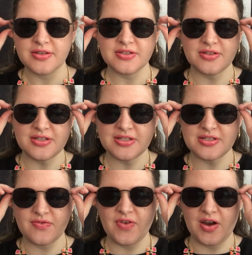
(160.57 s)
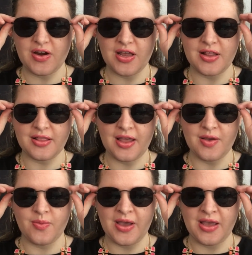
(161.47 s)
So this is a very
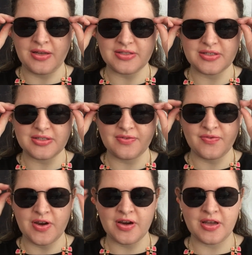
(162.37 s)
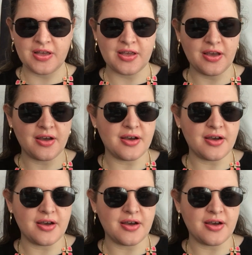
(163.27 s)
lightweight, very